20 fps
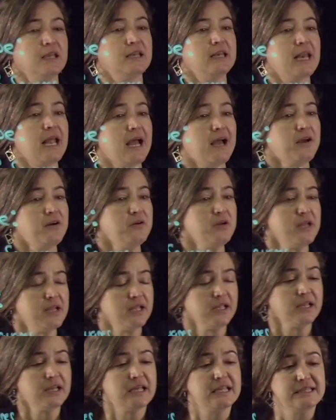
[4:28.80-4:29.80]
Now,
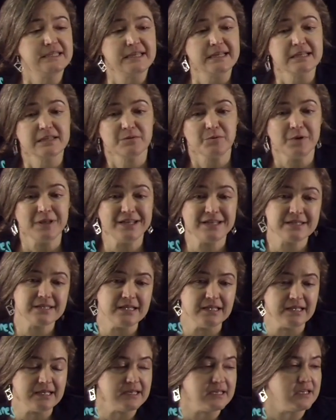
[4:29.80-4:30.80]
this one is a
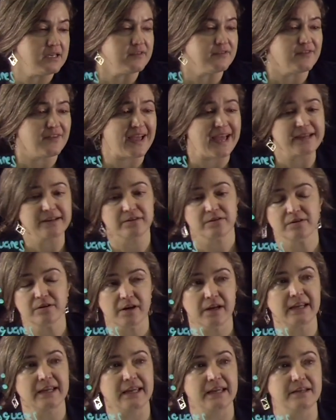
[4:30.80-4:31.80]
linear factor.
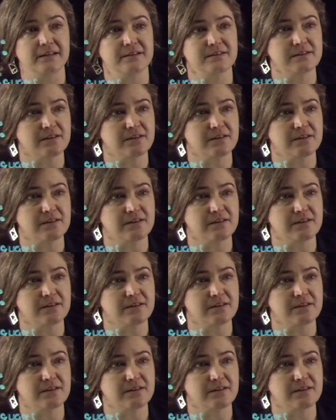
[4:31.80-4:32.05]
I can